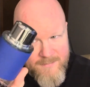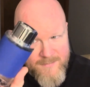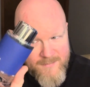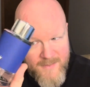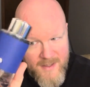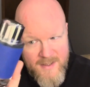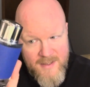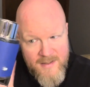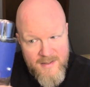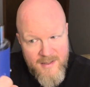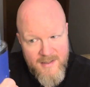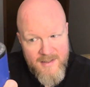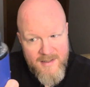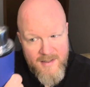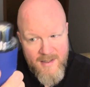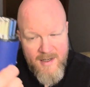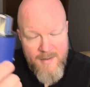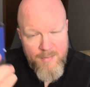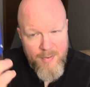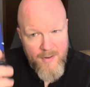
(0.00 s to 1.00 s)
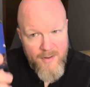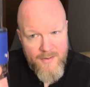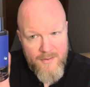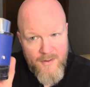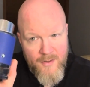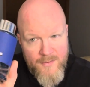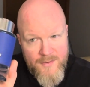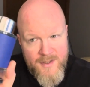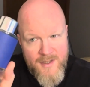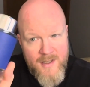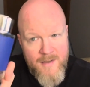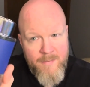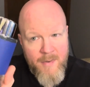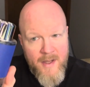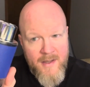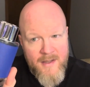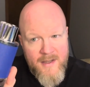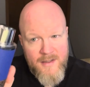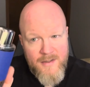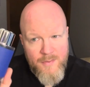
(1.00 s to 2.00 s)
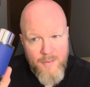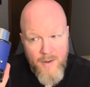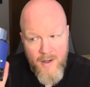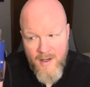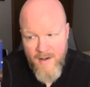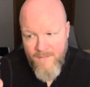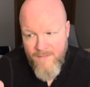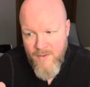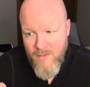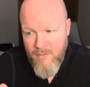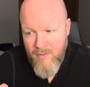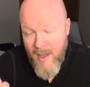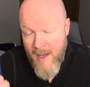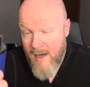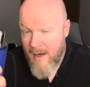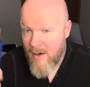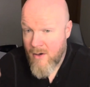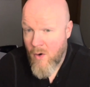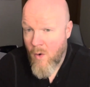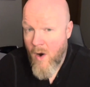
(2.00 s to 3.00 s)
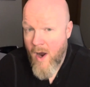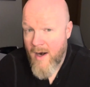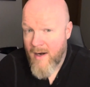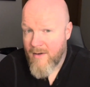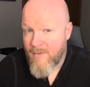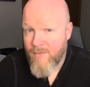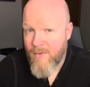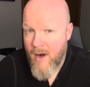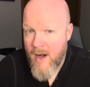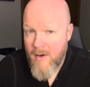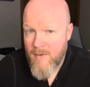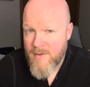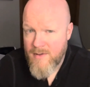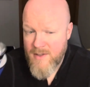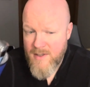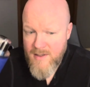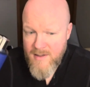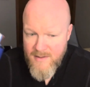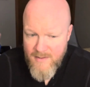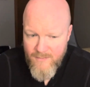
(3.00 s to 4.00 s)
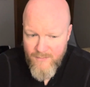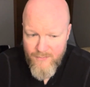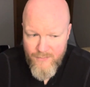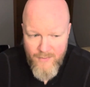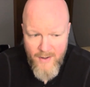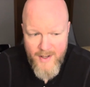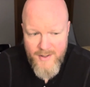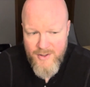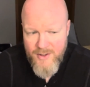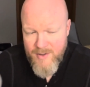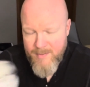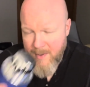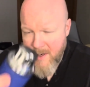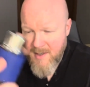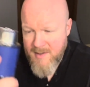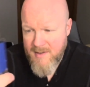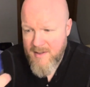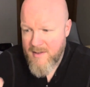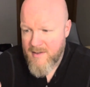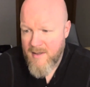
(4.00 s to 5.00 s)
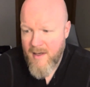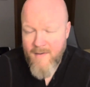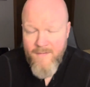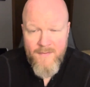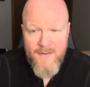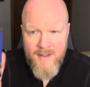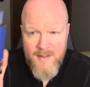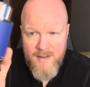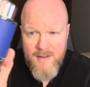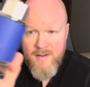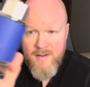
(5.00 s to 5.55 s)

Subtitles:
This is a sleeper. Don't sleep on this one. If you like aquatic fragrances and fresh, spicy stuff, this